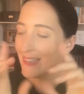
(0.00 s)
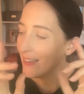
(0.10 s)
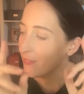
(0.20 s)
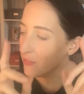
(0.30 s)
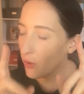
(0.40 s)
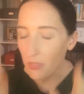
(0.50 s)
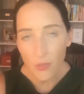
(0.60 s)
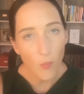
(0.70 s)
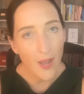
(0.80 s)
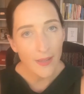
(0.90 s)
I've got the
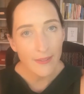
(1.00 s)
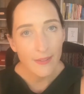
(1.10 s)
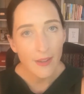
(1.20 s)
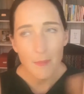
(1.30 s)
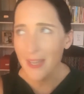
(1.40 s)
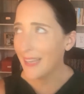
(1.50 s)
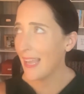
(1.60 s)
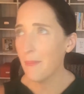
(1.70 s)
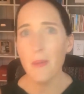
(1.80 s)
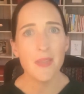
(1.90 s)
one. I mean, it
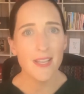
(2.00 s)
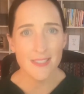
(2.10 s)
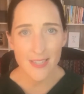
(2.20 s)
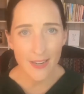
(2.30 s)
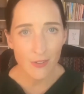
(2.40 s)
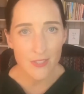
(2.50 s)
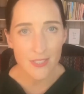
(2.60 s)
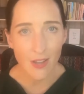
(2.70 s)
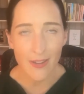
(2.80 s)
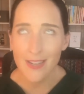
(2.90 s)
came up yesterday on
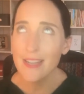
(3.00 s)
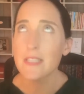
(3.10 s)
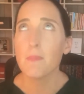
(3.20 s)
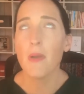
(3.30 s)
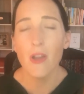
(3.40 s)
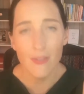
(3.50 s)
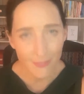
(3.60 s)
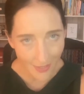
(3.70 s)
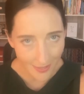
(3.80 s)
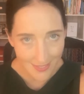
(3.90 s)
site. It is
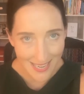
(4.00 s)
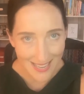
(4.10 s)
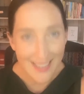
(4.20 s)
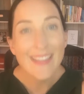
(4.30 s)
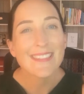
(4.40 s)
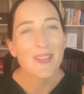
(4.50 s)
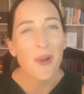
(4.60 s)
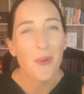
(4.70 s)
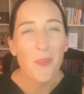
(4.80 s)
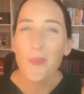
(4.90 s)
perfect. So
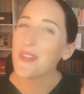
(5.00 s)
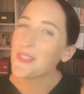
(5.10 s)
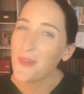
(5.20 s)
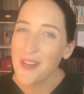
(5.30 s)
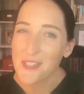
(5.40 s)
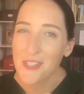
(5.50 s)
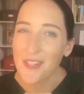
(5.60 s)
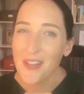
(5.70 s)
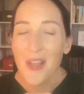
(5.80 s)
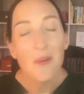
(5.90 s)
what's the question?
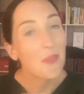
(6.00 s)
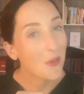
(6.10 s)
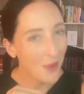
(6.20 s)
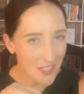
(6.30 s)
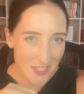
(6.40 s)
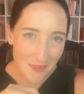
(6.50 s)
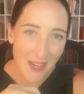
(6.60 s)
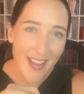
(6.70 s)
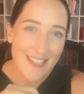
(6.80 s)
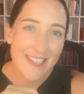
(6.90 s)
Well, the question I'm going
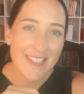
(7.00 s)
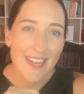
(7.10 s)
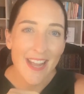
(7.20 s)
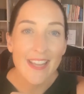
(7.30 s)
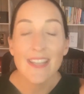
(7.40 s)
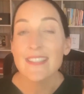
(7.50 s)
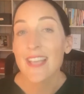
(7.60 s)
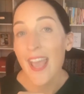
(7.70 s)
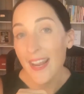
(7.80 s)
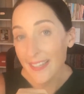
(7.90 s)
to answer today is,
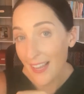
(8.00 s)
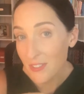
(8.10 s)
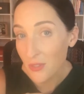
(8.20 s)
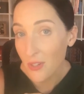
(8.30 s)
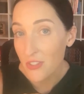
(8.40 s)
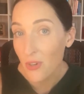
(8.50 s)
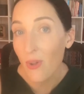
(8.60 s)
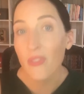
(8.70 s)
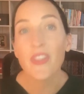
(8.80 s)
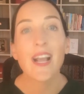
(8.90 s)
can council
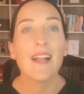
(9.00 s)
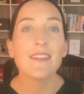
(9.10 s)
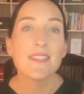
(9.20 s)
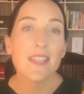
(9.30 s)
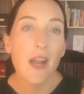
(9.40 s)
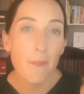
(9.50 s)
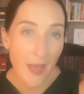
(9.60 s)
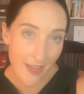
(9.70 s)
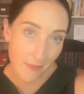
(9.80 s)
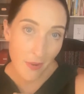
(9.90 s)
control the colours that I
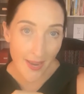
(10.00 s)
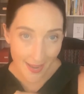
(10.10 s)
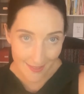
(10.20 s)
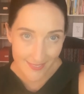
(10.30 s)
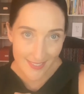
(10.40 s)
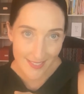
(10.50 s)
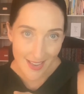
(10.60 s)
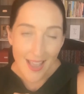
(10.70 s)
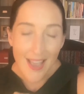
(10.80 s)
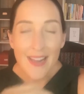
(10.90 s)
paint my house?
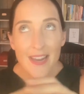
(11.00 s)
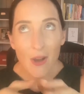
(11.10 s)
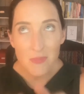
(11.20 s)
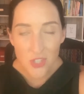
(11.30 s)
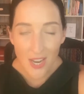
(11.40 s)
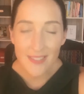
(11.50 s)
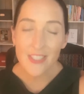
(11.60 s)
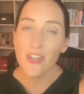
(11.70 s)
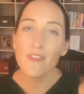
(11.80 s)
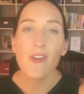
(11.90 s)
Now, I'm just
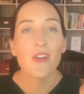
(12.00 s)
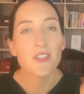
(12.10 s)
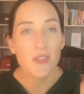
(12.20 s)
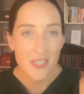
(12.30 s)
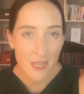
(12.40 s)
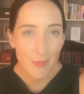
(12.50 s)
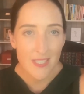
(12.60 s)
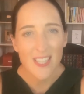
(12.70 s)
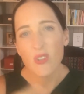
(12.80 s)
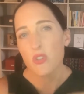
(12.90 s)
going to focus on T B
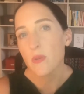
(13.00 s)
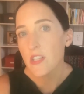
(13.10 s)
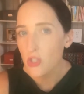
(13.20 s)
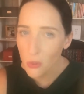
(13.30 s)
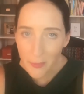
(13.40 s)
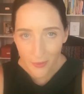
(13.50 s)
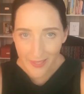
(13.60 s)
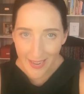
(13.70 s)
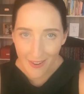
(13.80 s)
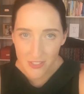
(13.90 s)
C, or traditional building
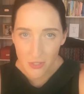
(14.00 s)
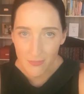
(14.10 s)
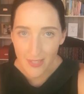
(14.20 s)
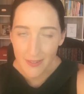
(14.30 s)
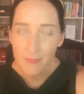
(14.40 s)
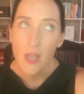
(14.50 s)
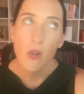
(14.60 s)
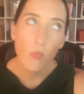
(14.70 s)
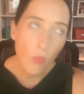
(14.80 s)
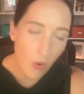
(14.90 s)
character overlay,
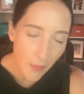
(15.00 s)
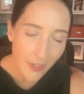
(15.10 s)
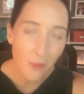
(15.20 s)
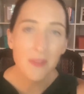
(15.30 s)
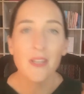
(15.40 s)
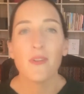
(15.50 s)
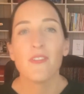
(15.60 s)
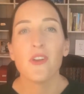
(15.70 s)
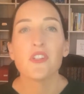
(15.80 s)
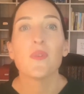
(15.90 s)
what we commonly
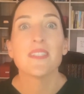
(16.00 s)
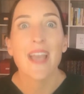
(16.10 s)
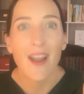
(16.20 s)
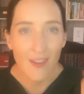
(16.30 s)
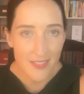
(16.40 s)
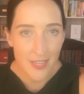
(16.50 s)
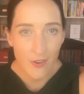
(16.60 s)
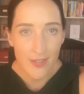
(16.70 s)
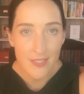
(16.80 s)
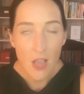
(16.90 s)
refer to as character
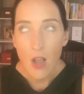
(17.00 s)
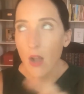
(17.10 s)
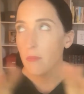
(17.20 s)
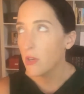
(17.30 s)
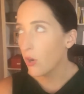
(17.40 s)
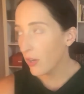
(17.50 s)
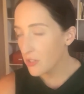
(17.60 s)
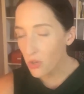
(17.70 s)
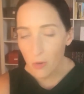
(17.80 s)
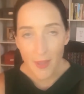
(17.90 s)
areas. I'm not going to
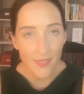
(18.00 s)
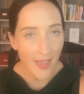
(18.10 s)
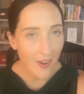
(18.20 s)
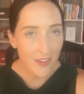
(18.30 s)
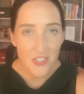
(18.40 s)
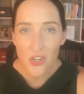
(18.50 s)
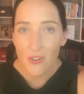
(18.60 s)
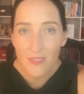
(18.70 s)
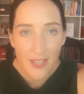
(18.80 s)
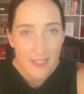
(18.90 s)
talk about the heritage
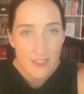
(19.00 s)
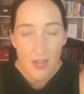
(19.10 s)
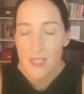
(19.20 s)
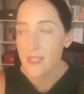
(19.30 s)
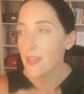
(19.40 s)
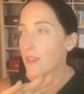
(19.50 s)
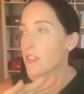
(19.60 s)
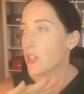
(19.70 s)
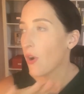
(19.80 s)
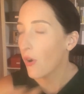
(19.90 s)
overlay sites. They're a
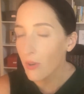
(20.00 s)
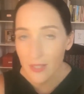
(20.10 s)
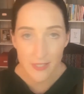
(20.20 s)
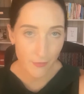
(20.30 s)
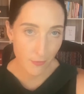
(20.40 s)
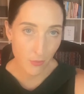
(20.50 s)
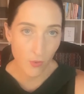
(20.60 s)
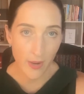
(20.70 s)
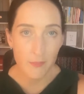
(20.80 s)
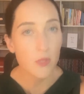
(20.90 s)
totally different
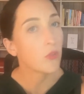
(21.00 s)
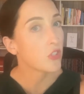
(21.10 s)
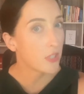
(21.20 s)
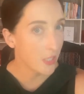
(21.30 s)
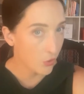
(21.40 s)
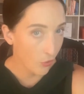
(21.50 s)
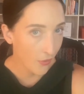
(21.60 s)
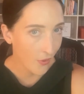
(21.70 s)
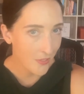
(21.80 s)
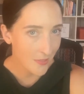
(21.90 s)
ballgame, so we'll just ignore
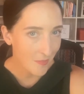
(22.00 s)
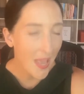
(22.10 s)
those.